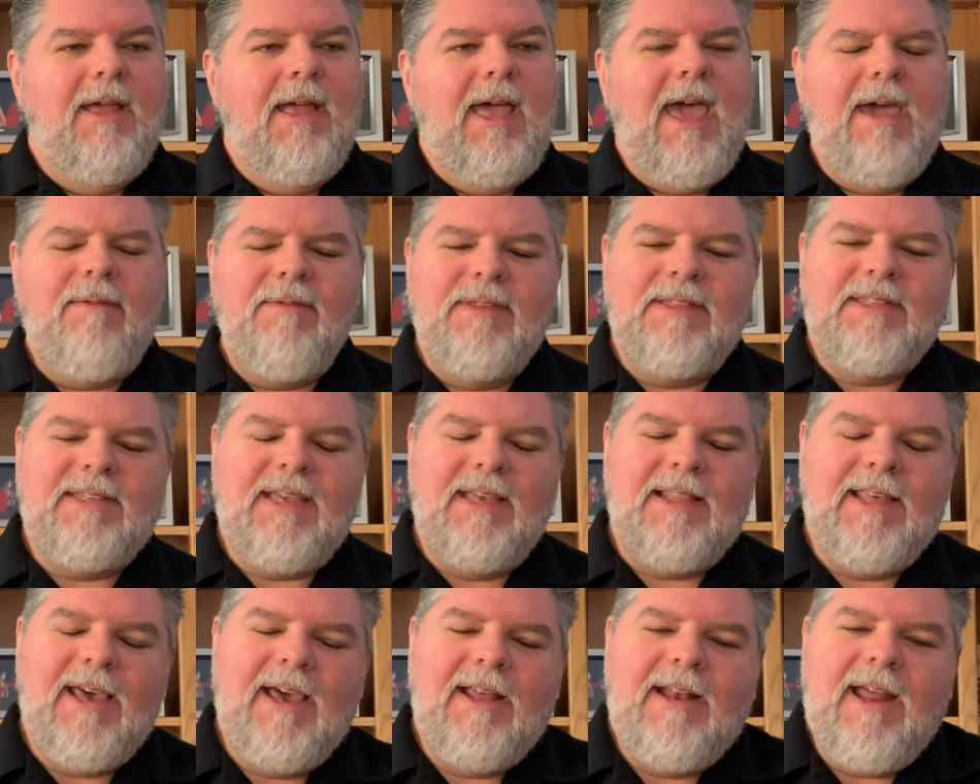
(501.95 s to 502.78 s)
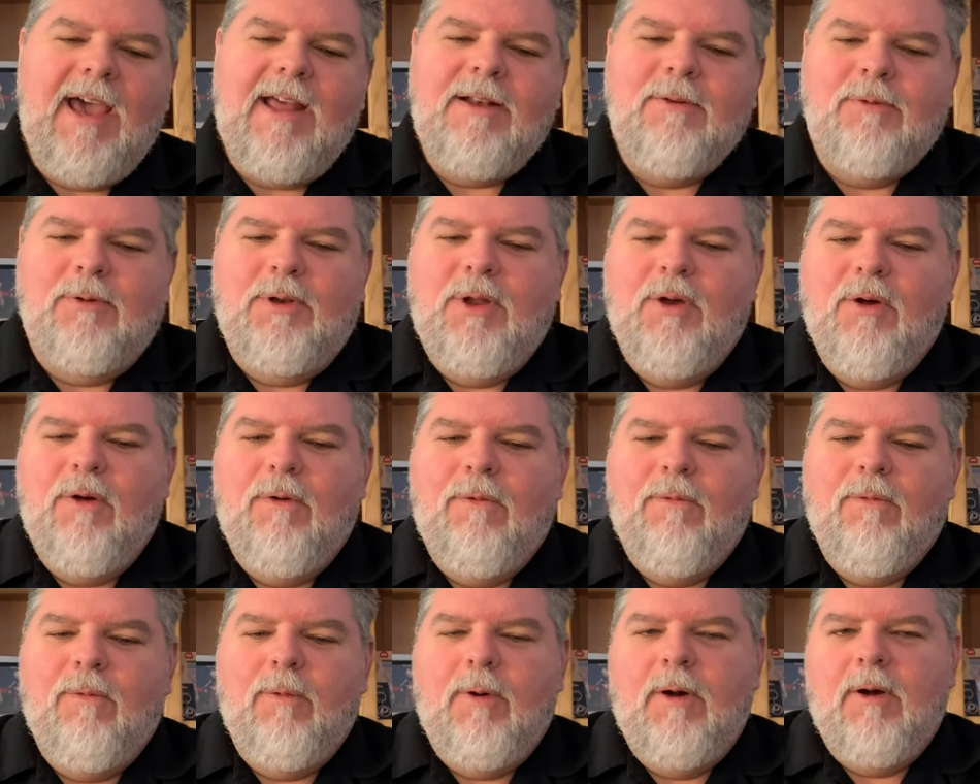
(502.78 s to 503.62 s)
Having said that, I don't know
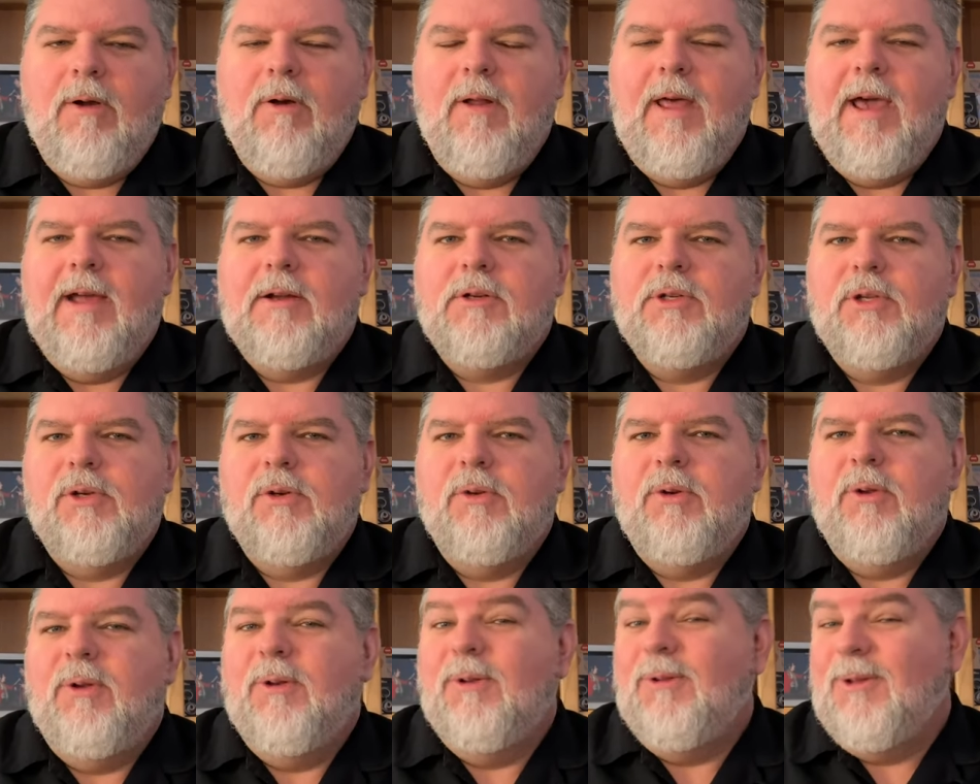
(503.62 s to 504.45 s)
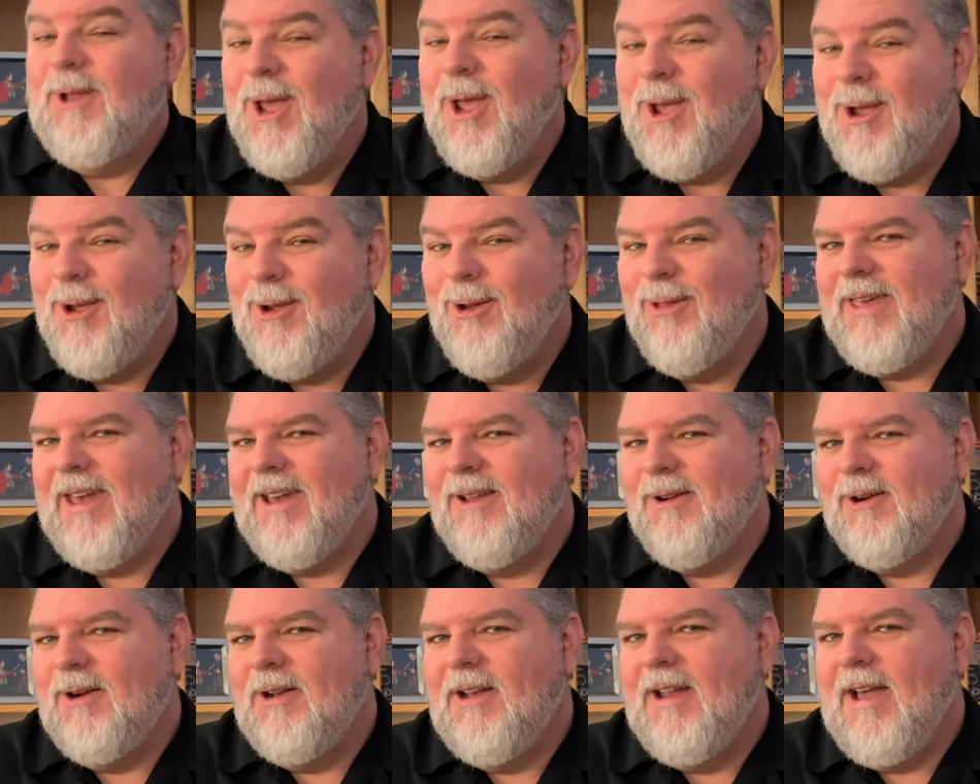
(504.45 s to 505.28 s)
if we're actually going to do
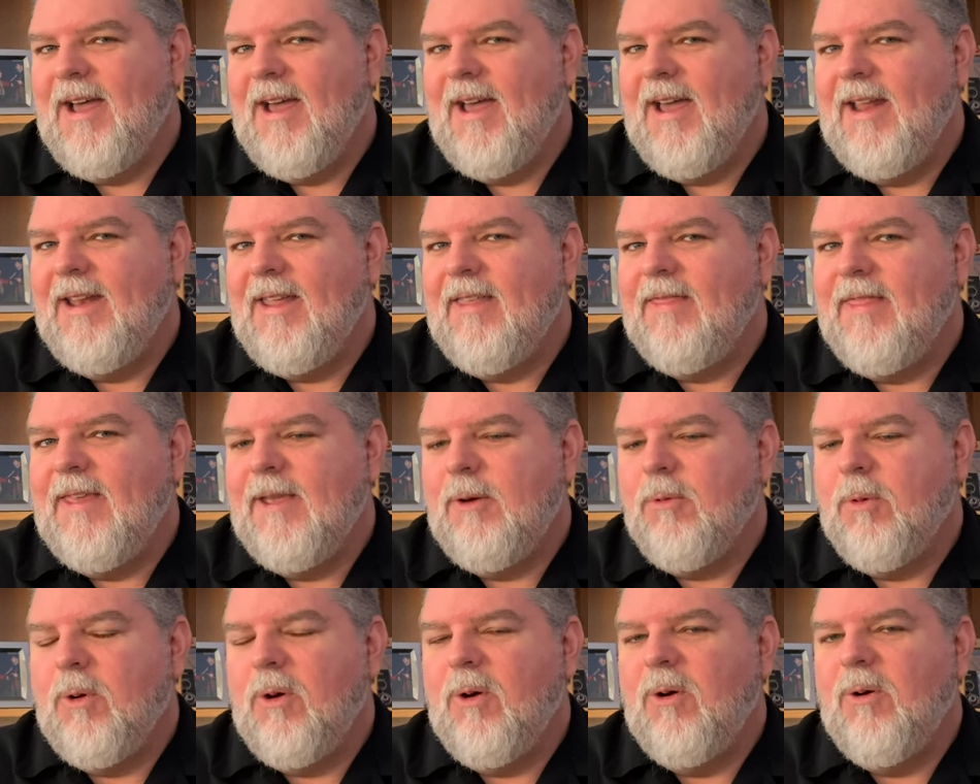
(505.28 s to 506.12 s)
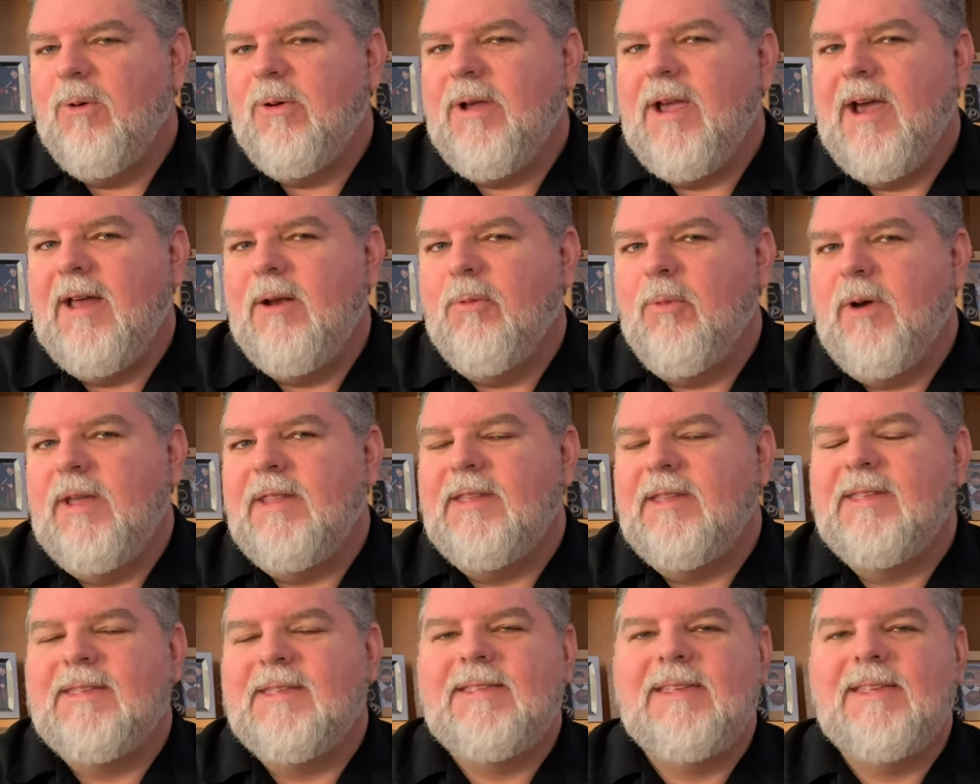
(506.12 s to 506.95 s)
that or not. I think we're kind of
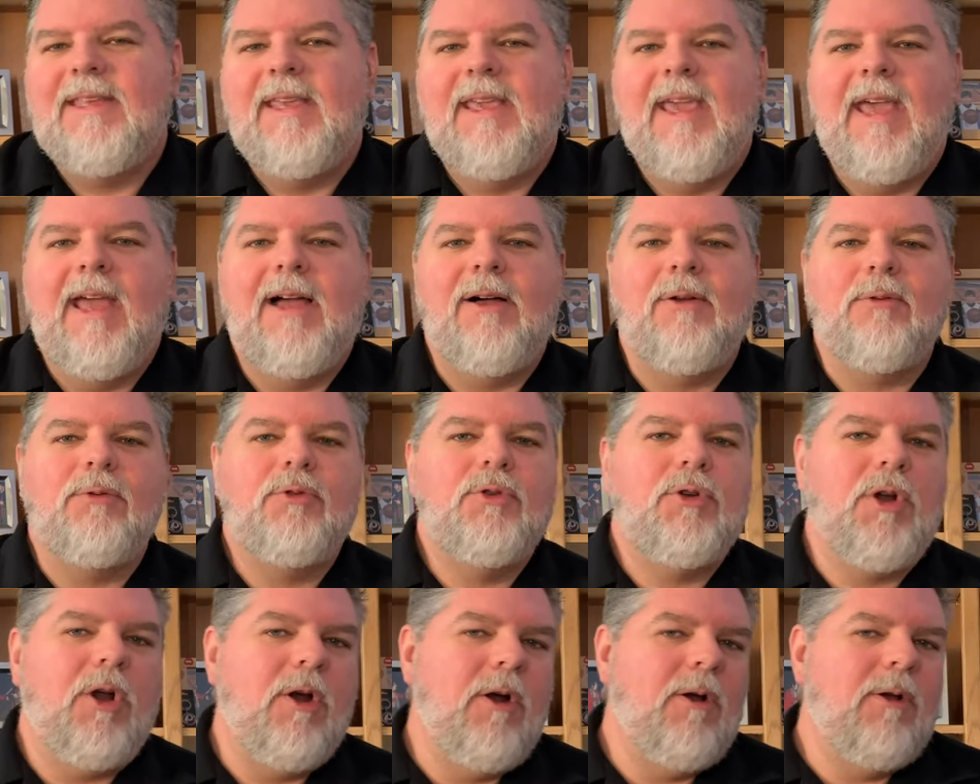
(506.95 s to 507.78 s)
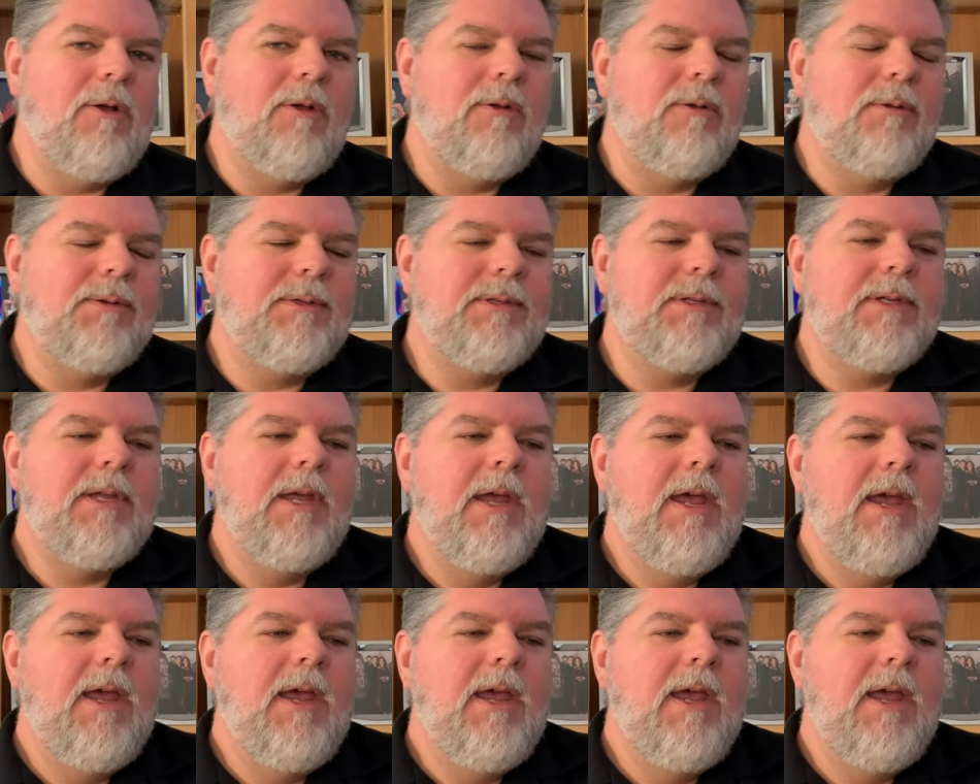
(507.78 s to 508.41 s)
waiting to see how Charles,